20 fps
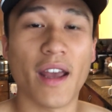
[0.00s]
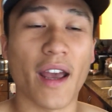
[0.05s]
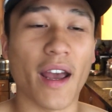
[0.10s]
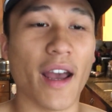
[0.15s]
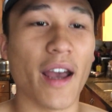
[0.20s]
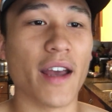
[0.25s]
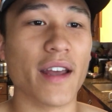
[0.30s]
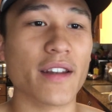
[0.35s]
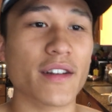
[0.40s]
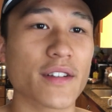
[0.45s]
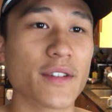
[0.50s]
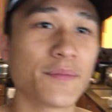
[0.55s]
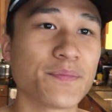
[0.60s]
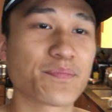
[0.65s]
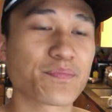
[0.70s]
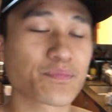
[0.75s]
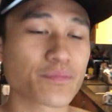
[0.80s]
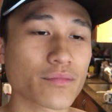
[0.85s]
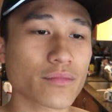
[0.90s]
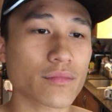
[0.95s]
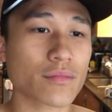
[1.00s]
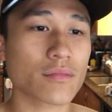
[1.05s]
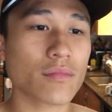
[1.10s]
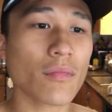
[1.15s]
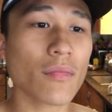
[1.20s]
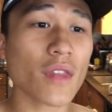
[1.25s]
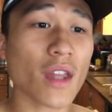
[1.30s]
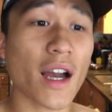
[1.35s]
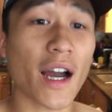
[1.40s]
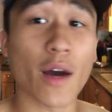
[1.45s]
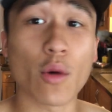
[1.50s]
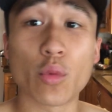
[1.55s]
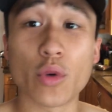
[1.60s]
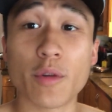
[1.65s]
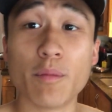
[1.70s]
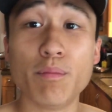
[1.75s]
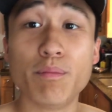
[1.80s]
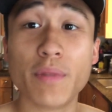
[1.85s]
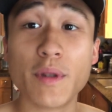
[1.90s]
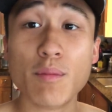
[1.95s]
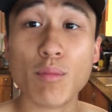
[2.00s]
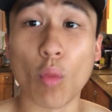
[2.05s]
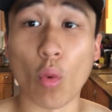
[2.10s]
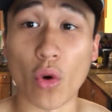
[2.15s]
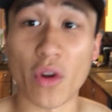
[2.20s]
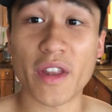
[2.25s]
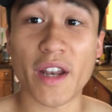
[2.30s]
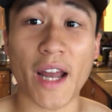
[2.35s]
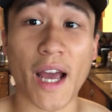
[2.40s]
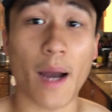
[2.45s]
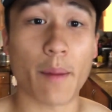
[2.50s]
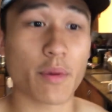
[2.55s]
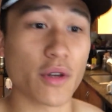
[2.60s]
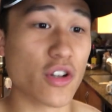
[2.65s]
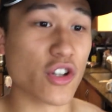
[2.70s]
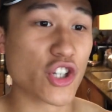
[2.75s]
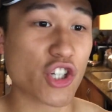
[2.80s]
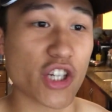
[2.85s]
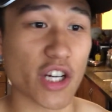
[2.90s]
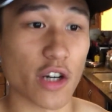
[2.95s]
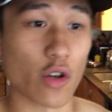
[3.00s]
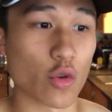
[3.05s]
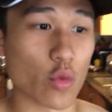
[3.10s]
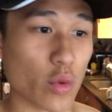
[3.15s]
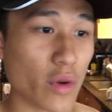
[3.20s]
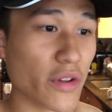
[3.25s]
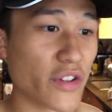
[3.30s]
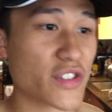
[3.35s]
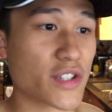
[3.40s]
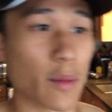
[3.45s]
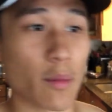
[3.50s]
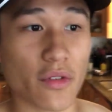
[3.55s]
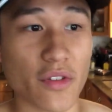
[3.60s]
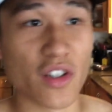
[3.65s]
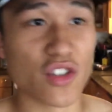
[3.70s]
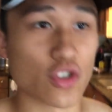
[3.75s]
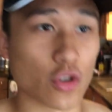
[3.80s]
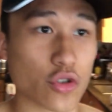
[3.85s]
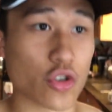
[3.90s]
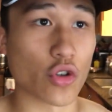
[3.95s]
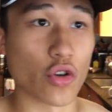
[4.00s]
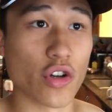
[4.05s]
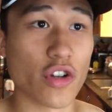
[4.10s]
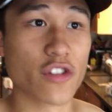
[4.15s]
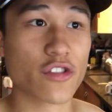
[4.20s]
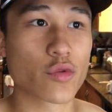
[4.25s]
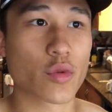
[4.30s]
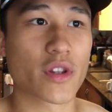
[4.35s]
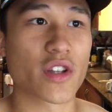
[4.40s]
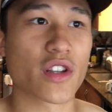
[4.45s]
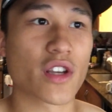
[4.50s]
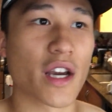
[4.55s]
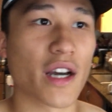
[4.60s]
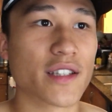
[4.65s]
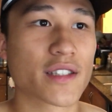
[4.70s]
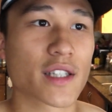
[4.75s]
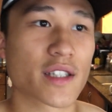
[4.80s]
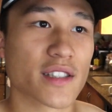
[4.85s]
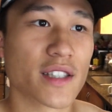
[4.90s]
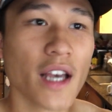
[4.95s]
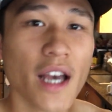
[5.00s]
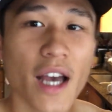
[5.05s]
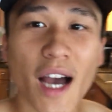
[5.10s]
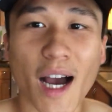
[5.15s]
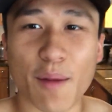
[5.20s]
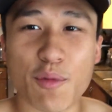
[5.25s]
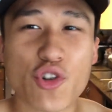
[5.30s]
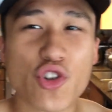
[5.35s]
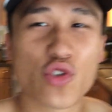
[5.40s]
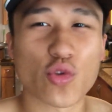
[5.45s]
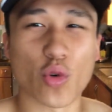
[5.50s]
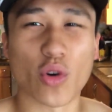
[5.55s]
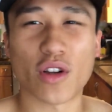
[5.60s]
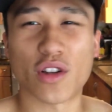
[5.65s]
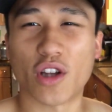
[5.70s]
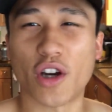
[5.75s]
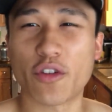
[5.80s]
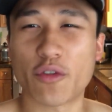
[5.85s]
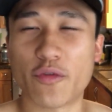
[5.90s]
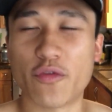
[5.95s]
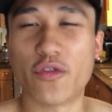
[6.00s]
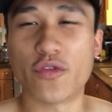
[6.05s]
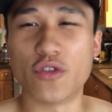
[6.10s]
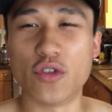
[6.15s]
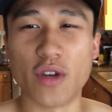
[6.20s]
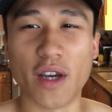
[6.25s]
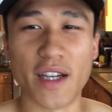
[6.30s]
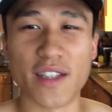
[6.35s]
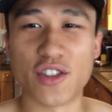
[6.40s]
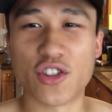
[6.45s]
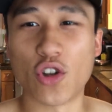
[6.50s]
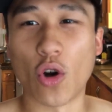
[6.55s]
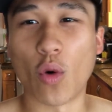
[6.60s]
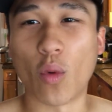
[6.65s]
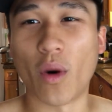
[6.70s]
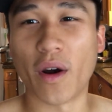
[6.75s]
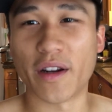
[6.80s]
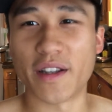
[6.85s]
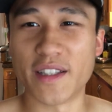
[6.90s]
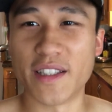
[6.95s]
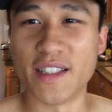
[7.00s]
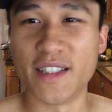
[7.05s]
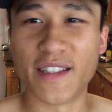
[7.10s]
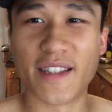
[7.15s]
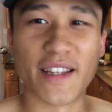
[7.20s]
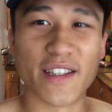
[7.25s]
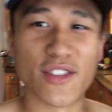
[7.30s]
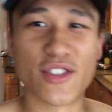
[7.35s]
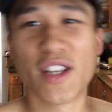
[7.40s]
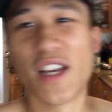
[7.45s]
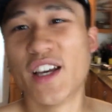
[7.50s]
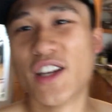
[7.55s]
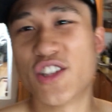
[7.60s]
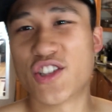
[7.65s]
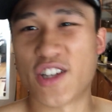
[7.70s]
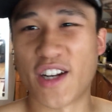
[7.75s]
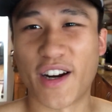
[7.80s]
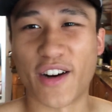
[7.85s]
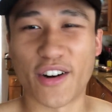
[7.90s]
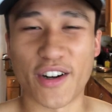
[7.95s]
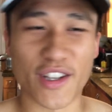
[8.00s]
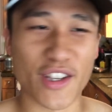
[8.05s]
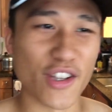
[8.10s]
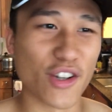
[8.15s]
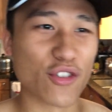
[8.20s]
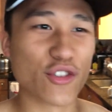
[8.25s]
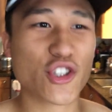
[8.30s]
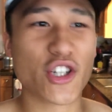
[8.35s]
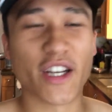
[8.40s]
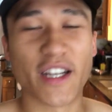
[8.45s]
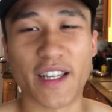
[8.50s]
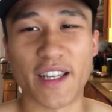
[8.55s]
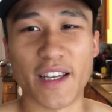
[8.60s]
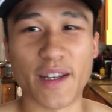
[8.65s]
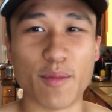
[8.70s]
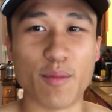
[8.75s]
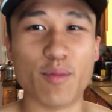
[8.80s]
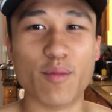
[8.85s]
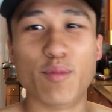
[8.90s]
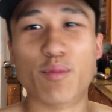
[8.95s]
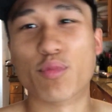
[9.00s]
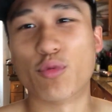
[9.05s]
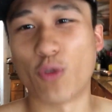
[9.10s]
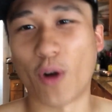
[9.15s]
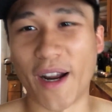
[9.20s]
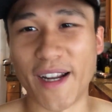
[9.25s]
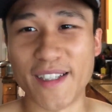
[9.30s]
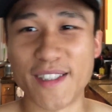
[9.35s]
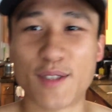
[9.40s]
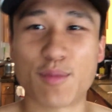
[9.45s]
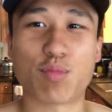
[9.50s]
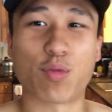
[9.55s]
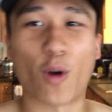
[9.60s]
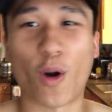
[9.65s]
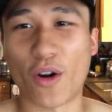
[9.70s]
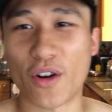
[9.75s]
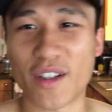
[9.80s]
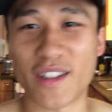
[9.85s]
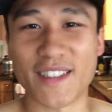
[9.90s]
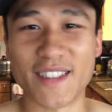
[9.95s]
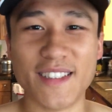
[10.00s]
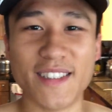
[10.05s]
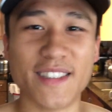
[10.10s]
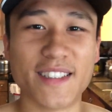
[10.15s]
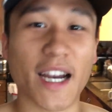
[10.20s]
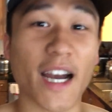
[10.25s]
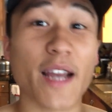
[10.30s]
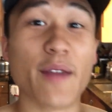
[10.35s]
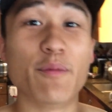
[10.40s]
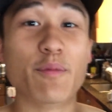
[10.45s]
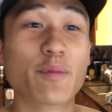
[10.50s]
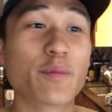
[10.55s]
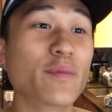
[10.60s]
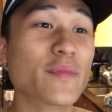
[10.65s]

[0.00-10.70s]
And I would be more than happy to share with some of these alternatives with you guys, because I'm sure a lot of you guys don't want to eat this generic, chicken, rice, broccoli type